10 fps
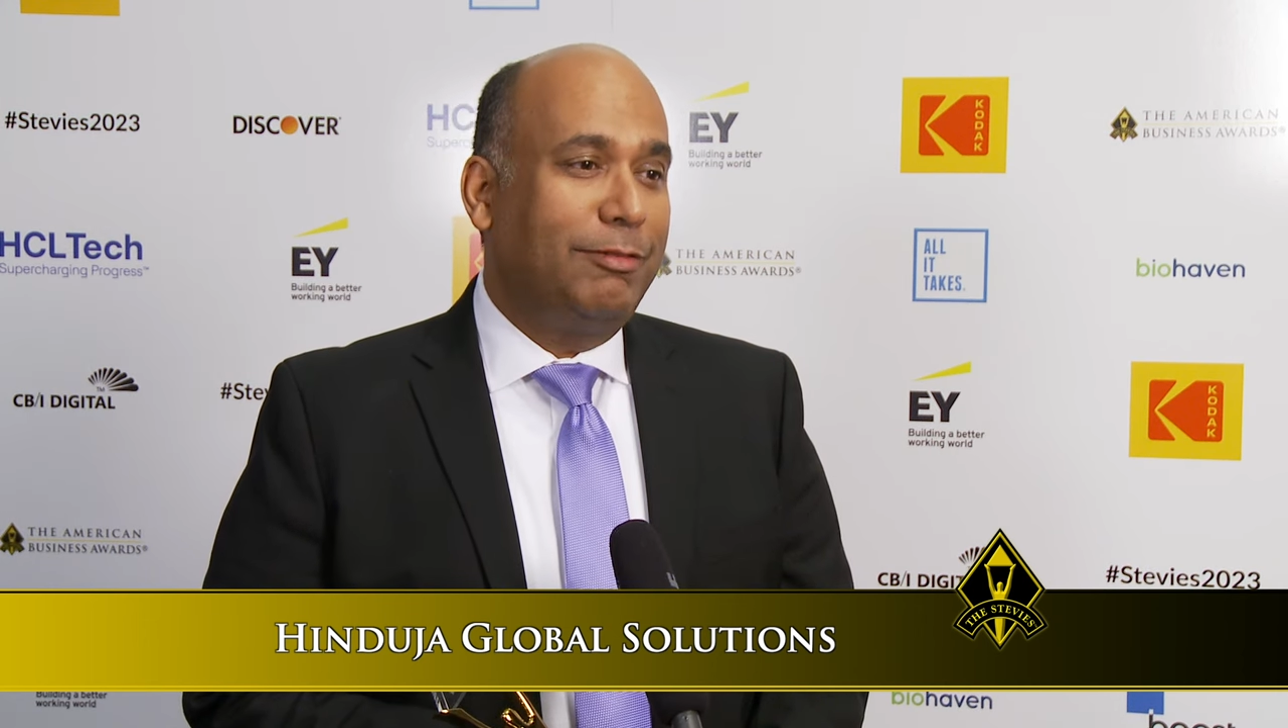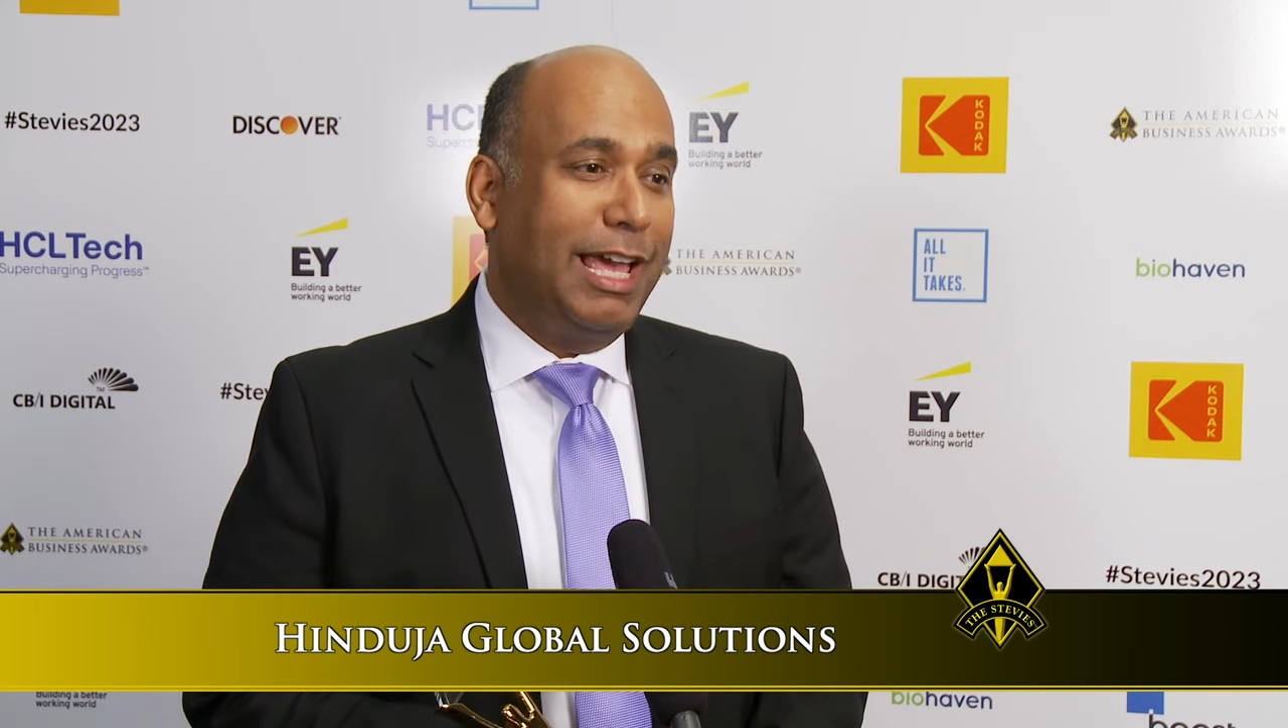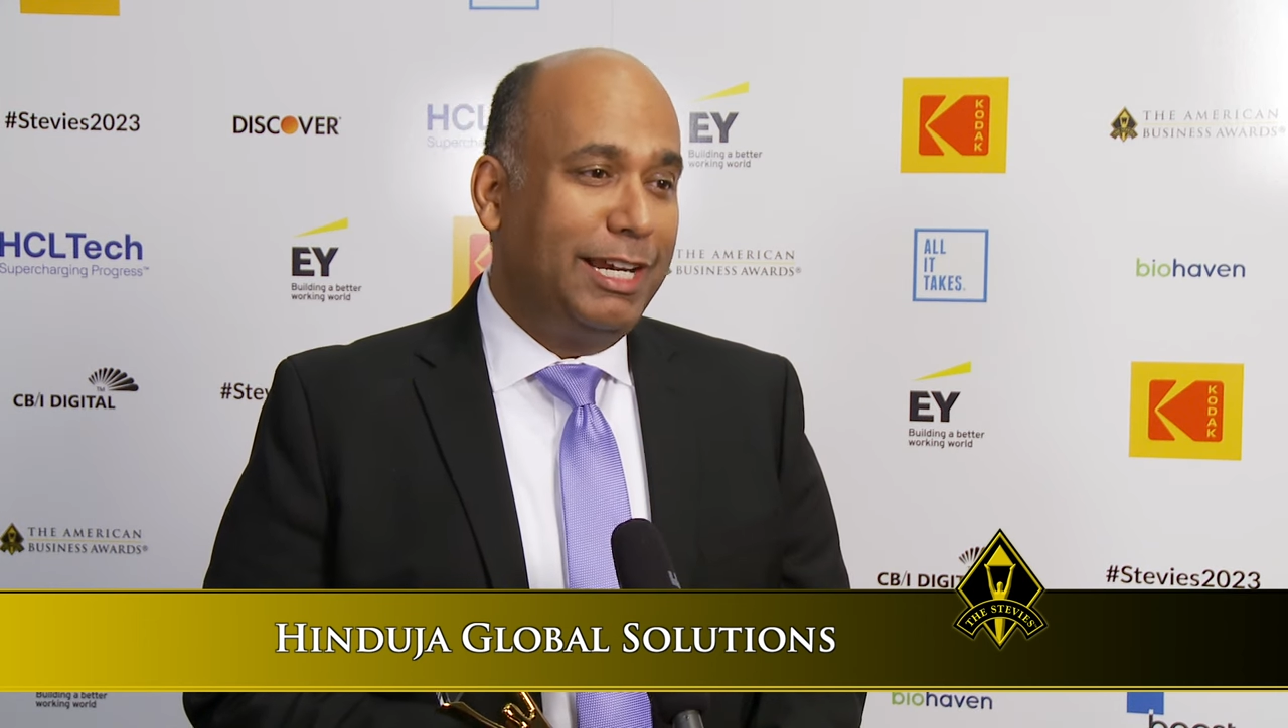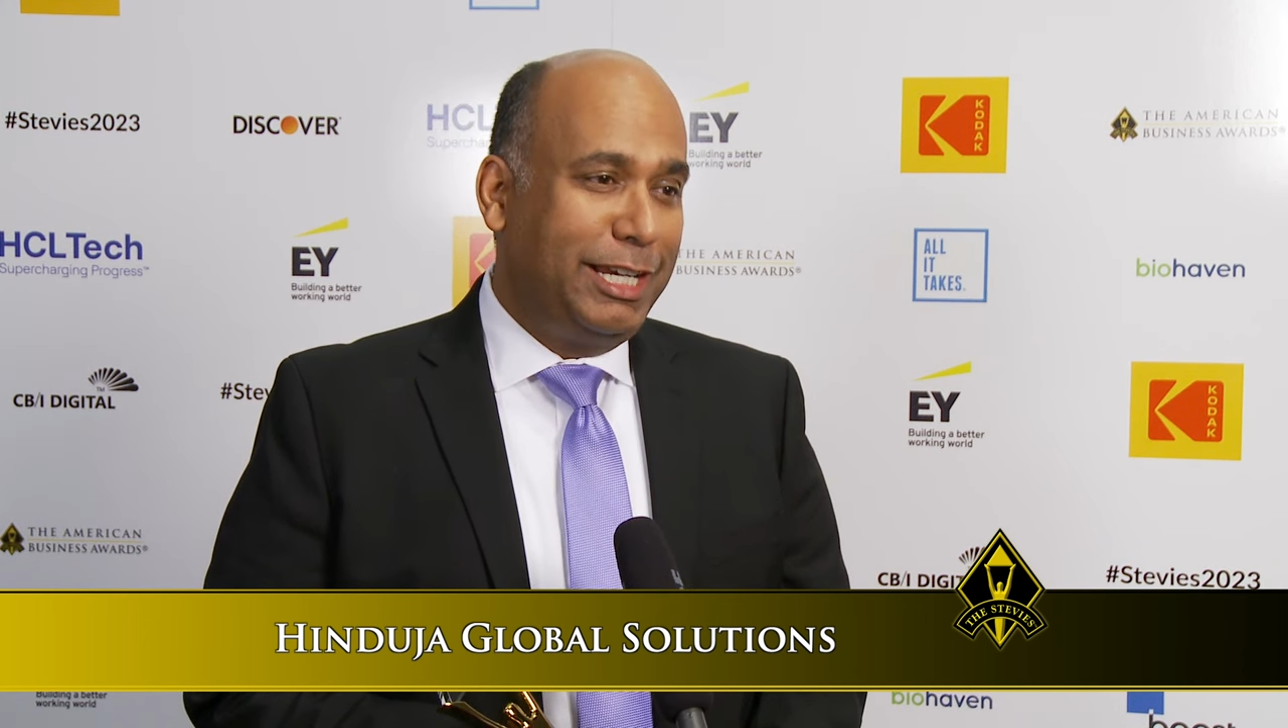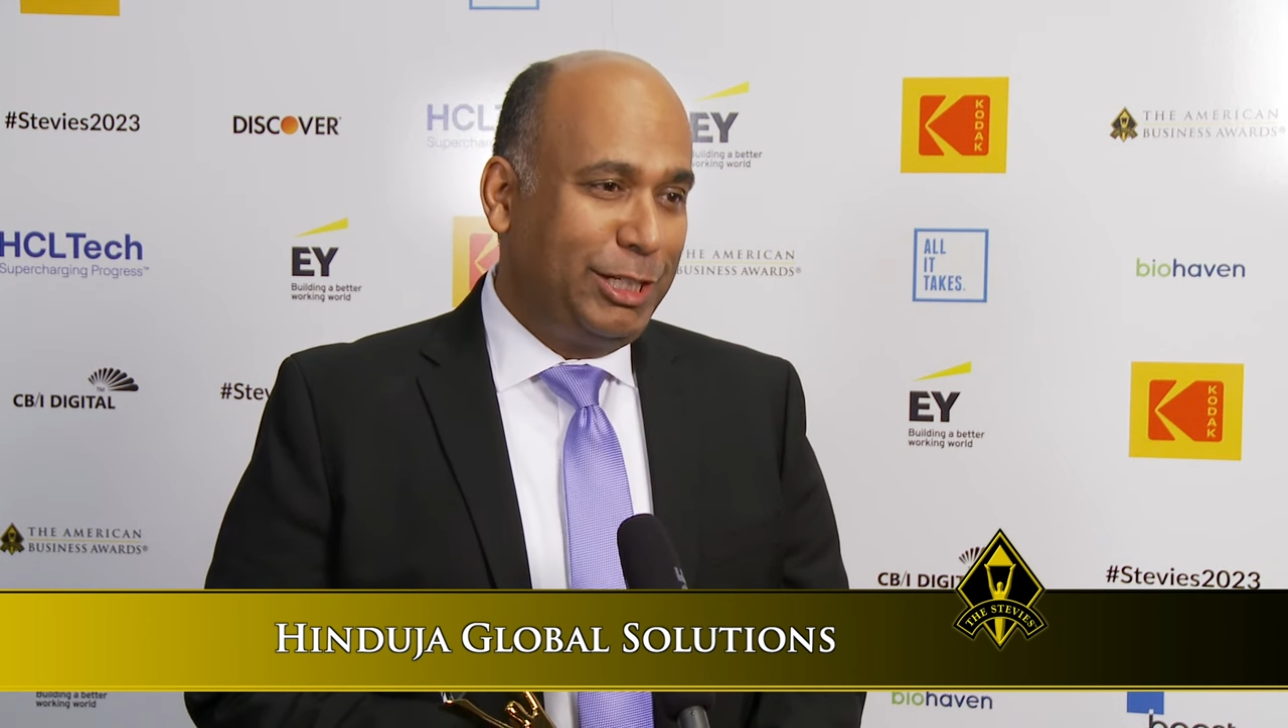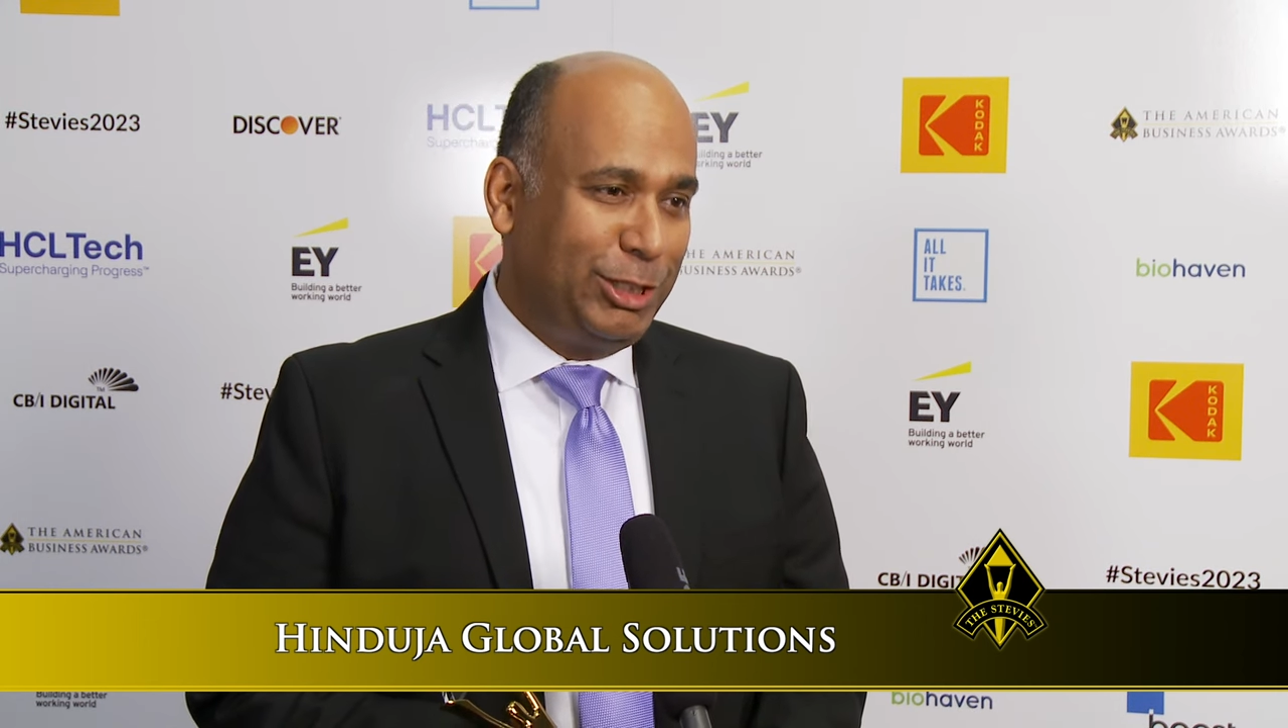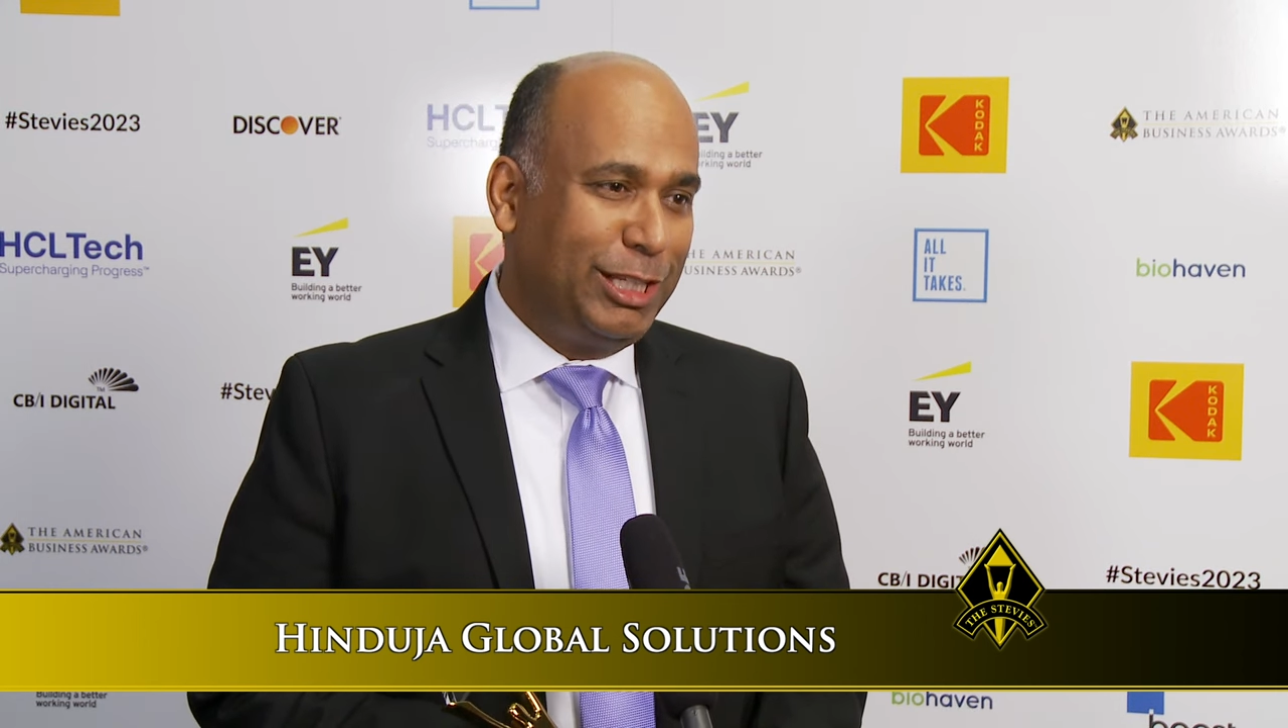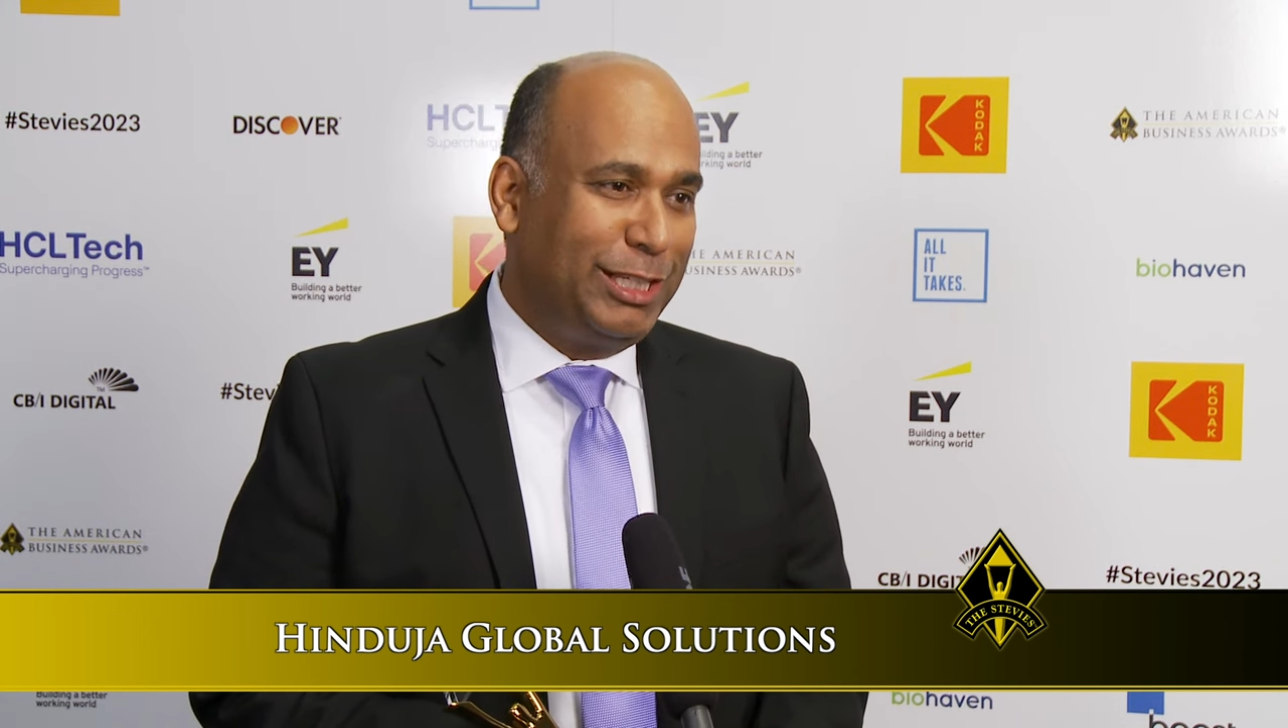validation